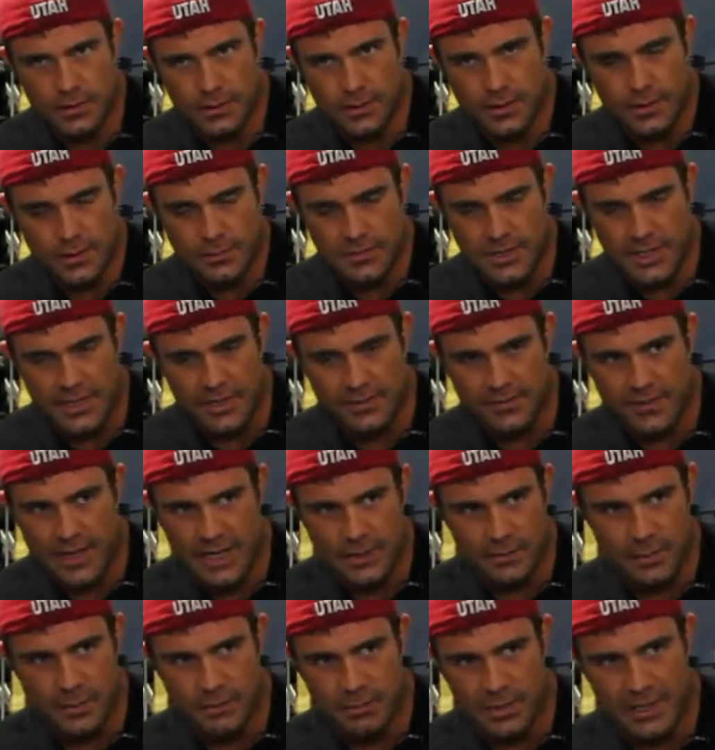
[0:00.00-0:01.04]
I'm taking
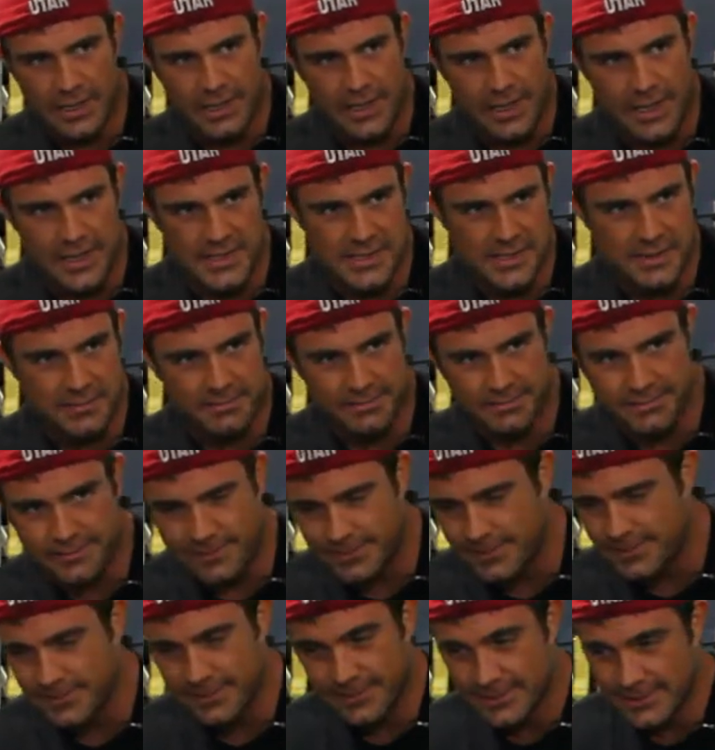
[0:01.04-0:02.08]
vitamin B, guys.
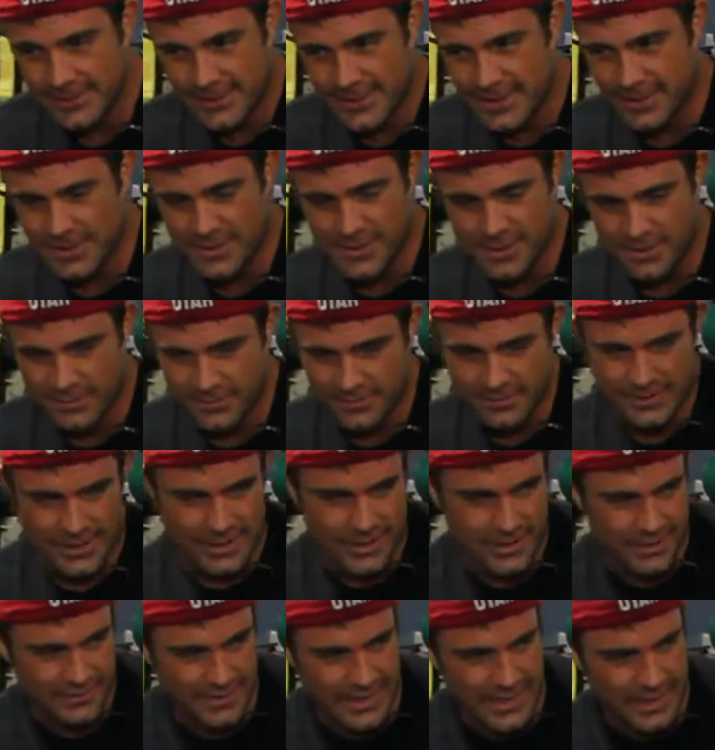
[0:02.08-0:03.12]
There's some
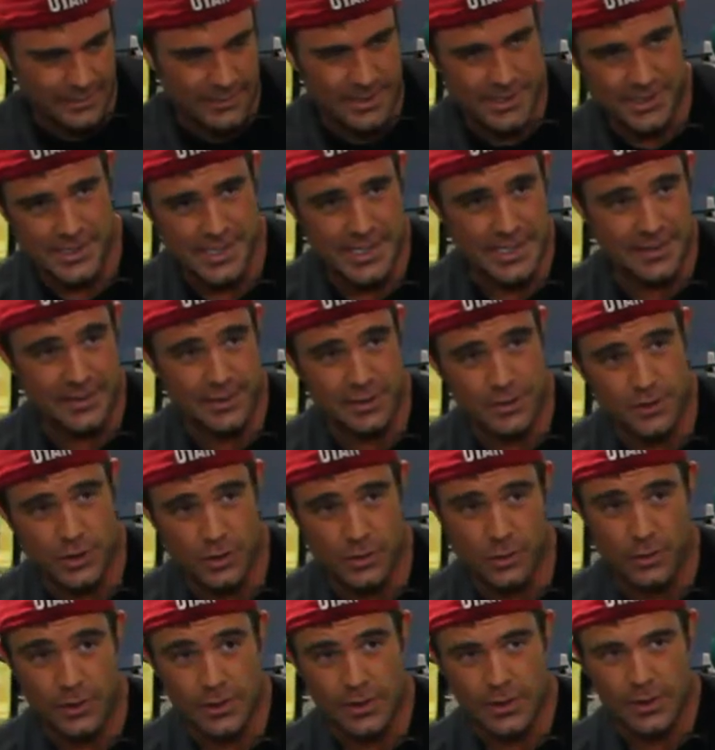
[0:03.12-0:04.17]
vitamin C in there
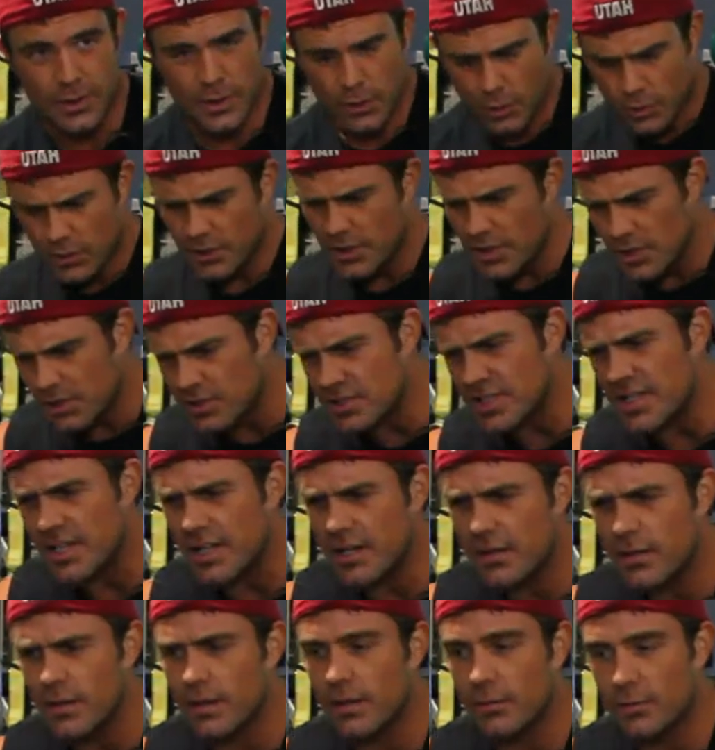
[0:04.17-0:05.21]
too. Well, you look like
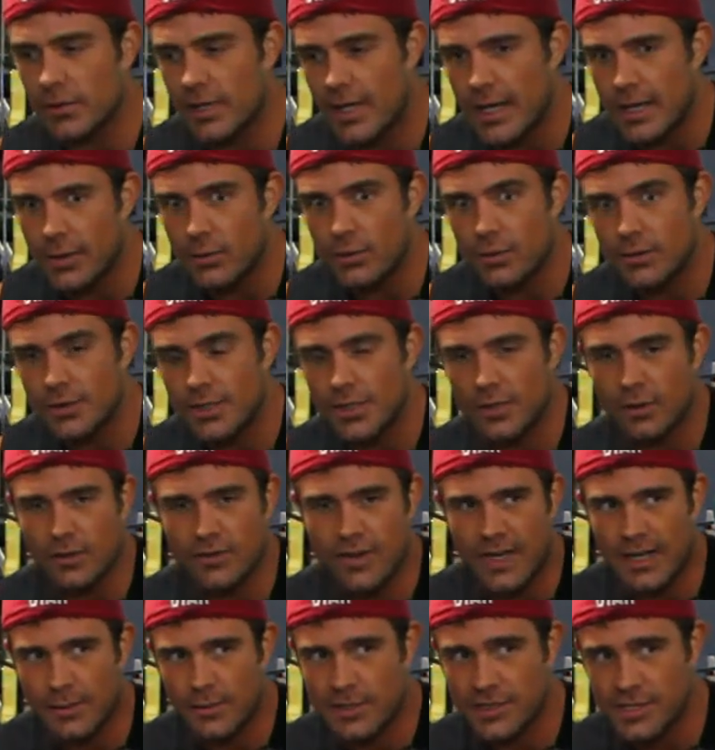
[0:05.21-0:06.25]
you're, yeah, well, you know,
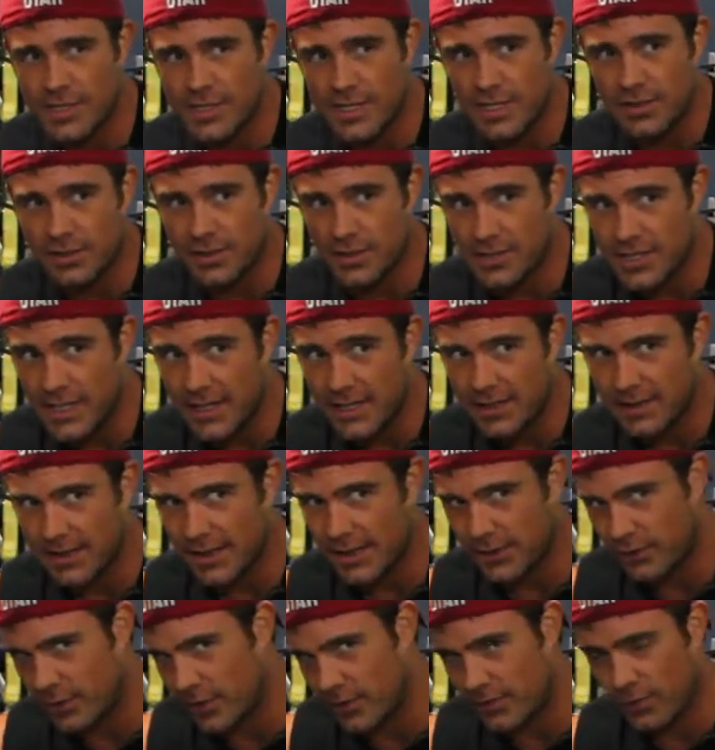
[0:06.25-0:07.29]
vitamin C, you can take it like
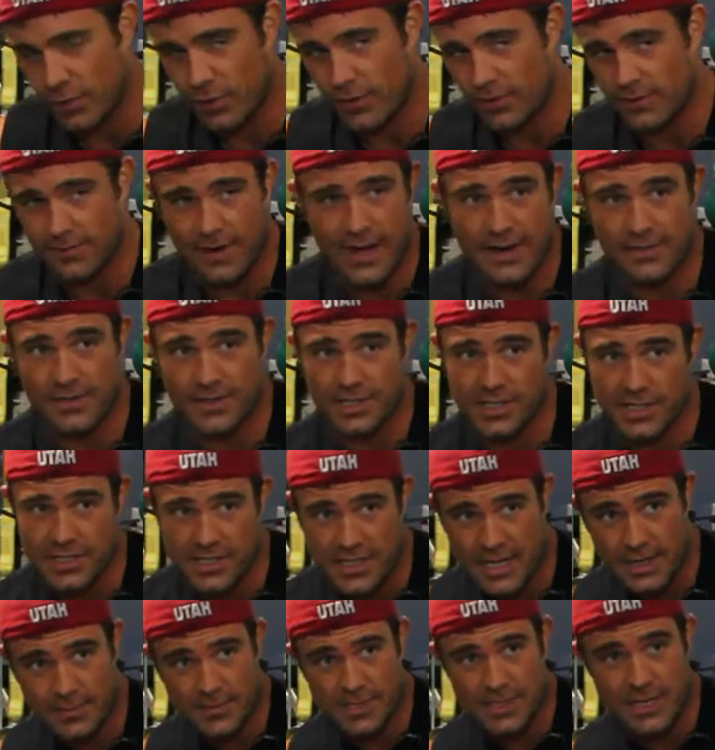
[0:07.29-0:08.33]
3 or 4 or 5 or 6
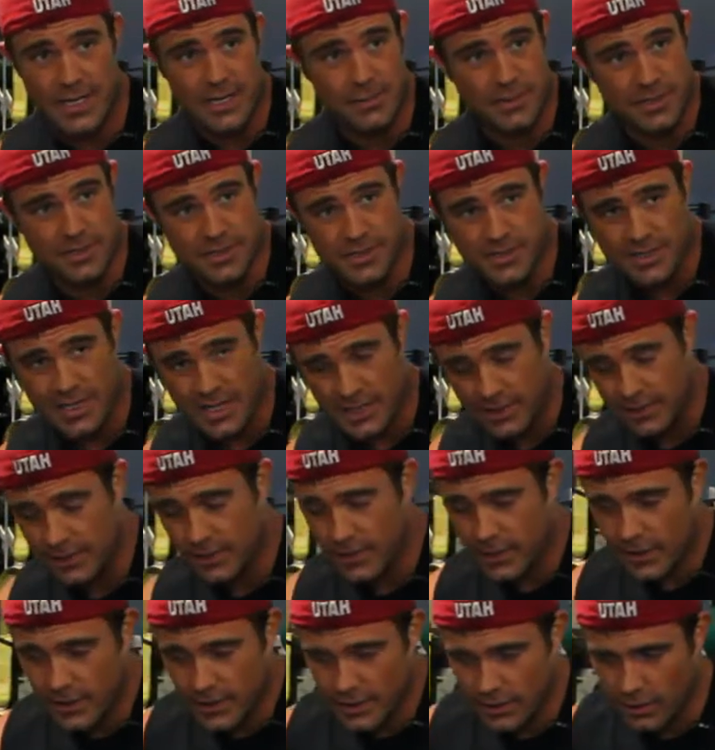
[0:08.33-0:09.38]
times a day because it,
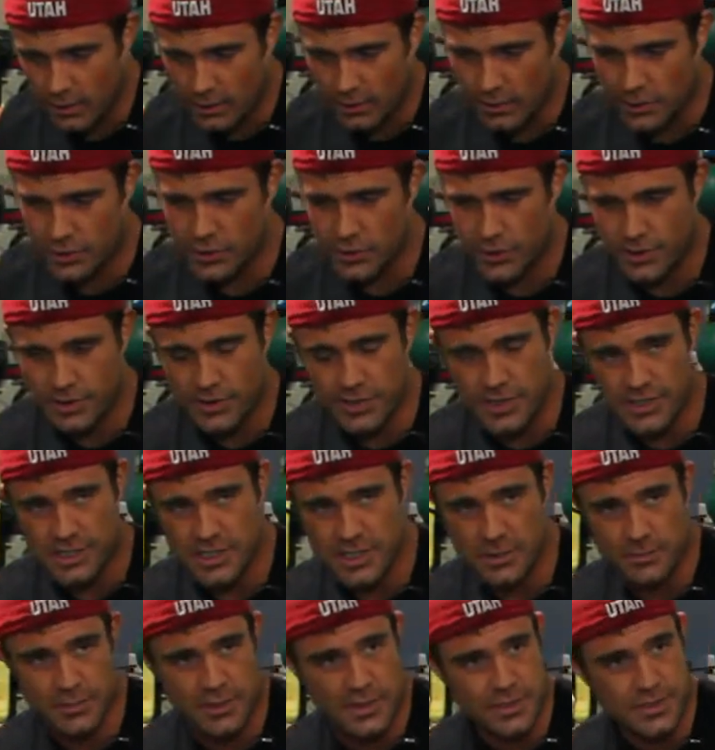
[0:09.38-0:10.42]
you know, it goes through your
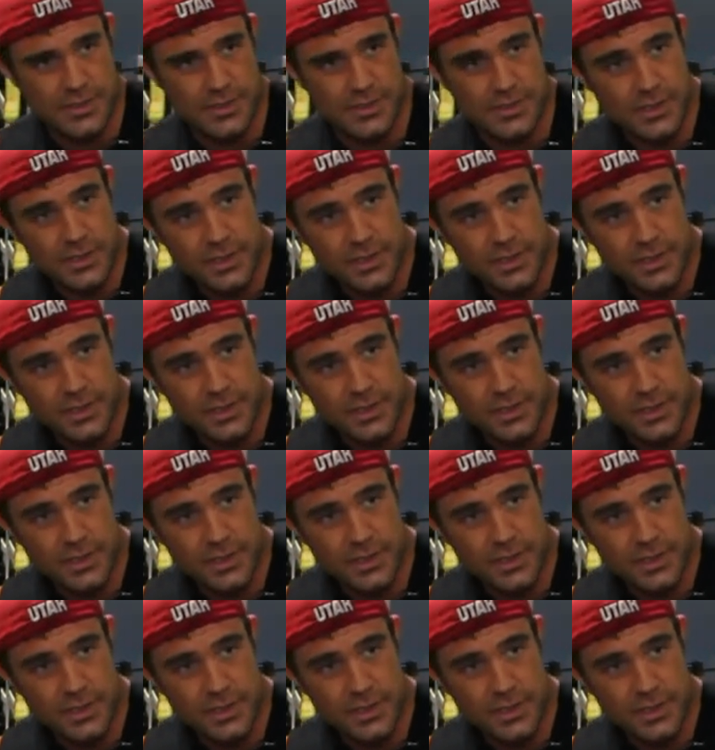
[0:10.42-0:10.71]
system and it's